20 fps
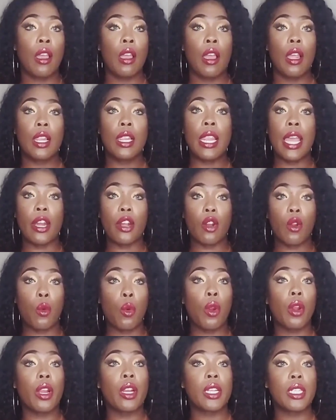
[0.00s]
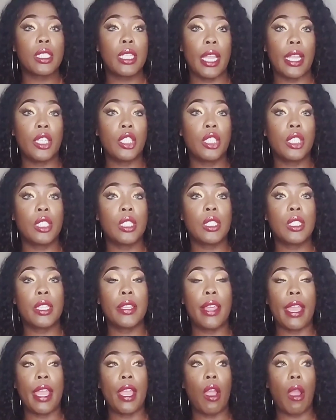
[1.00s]
letter organizations.
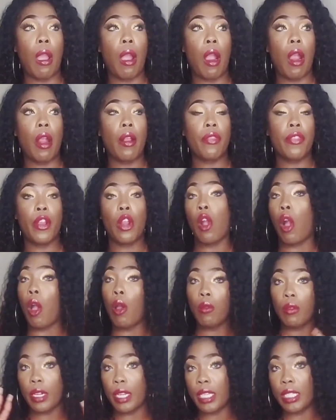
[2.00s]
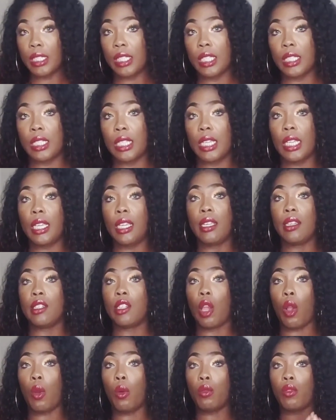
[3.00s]
They are their own entity.
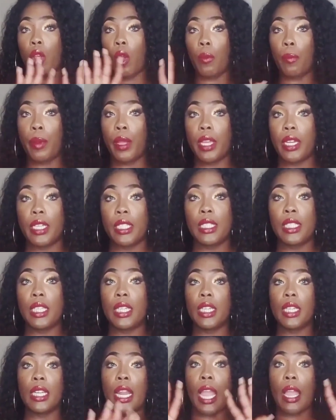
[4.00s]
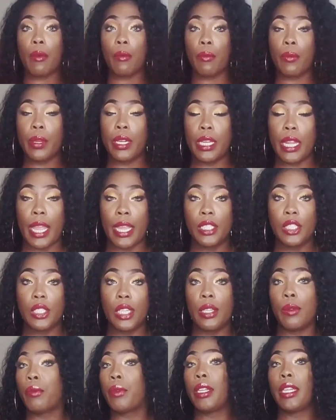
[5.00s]
No pun intended. Not
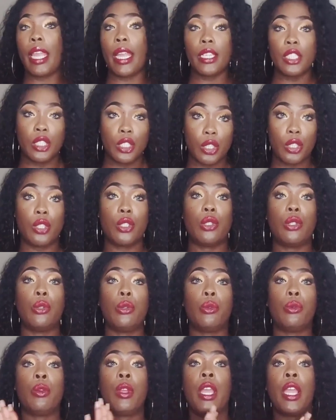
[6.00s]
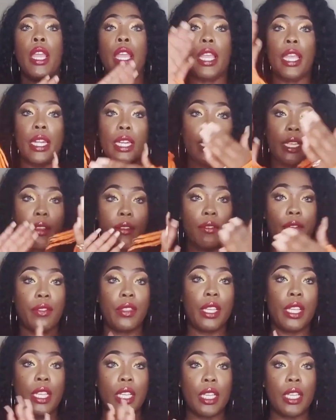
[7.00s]
in relations to any of
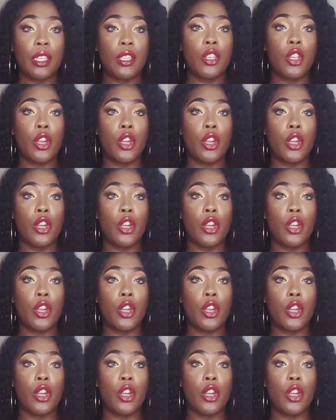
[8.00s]
the